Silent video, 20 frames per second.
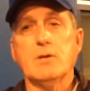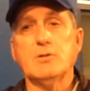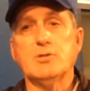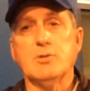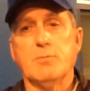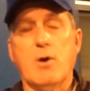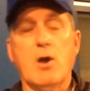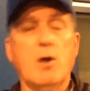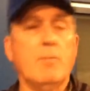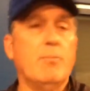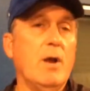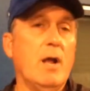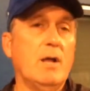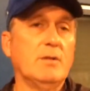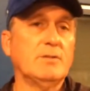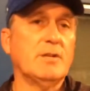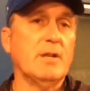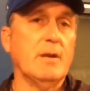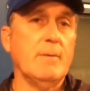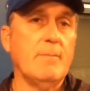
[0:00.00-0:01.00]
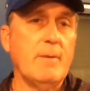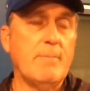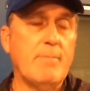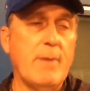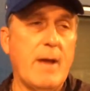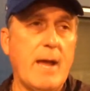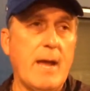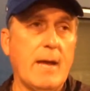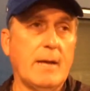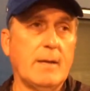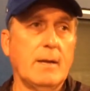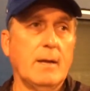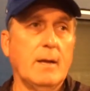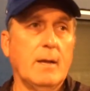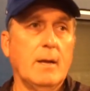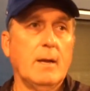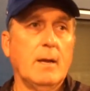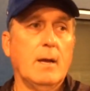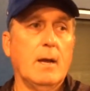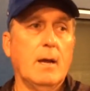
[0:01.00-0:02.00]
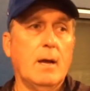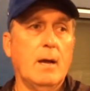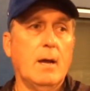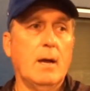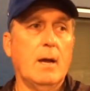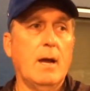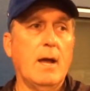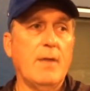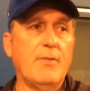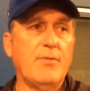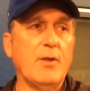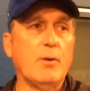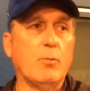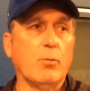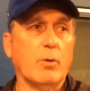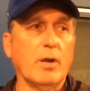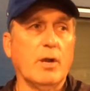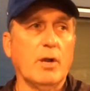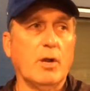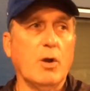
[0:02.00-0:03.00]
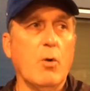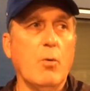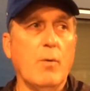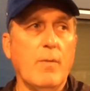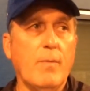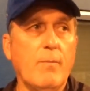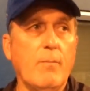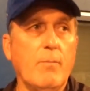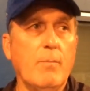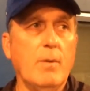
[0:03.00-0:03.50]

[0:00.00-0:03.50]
Jamar Brown's going to be back. I think we're going to go with